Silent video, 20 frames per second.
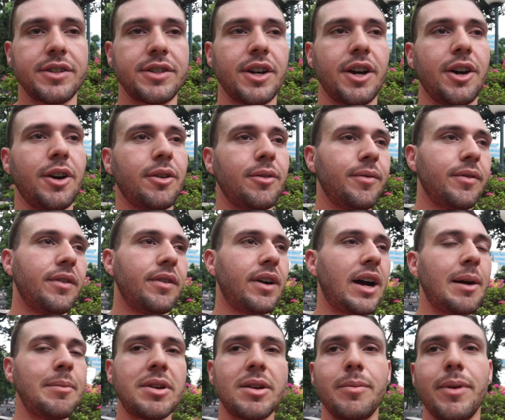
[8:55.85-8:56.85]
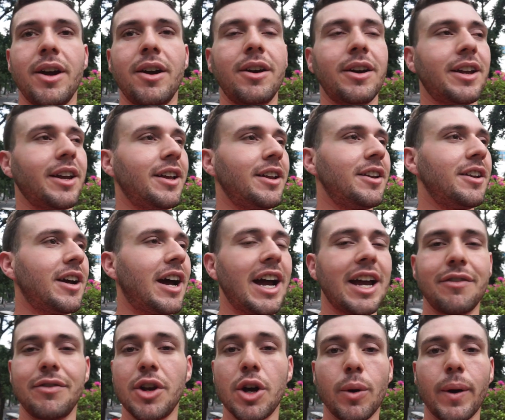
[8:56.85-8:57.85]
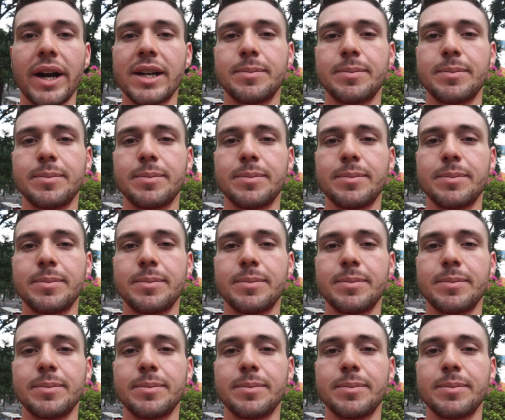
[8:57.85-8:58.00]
So I'm an American, I have no